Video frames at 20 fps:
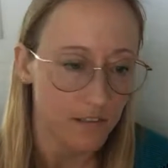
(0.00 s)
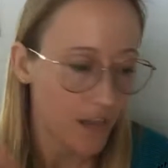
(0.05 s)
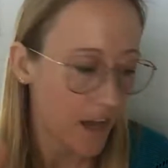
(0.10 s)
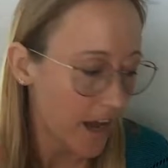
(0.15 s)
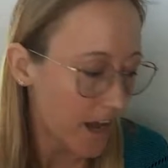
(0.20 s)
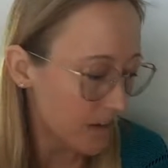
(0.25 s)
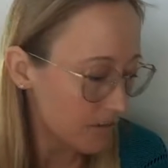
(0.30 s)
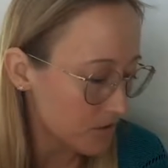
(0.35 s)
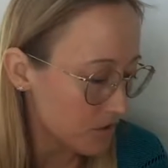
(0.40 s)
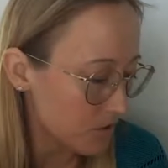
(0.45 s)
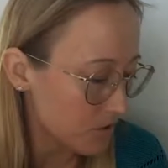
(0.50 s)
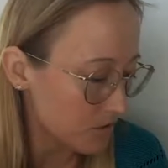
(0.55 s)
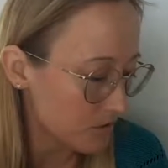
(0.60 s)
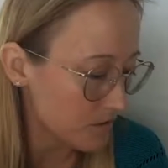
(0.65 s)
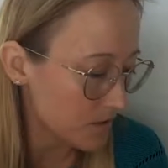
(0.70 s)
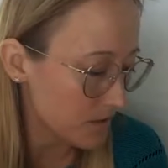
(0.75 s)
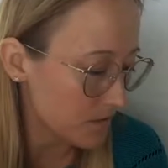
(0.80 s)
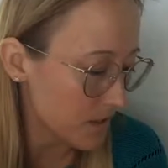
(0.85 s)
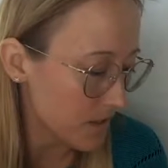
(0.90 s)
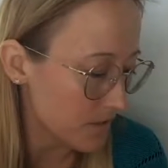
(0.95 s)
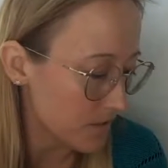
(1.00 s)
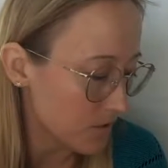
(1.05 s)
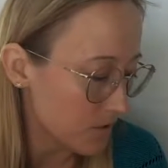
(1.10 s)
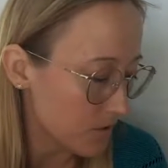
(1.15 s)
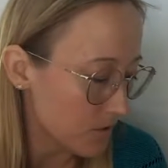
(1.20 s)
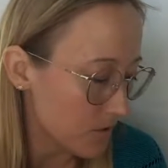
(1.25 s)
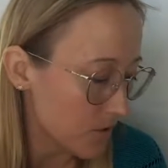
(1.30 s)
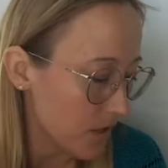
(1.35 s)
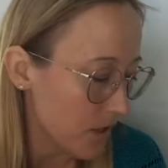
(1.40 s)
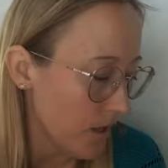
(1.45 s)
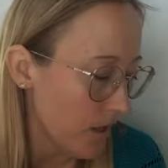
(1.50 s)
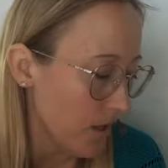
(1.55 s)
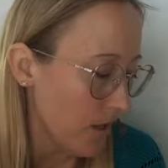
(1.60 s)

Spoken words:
Hives totally level,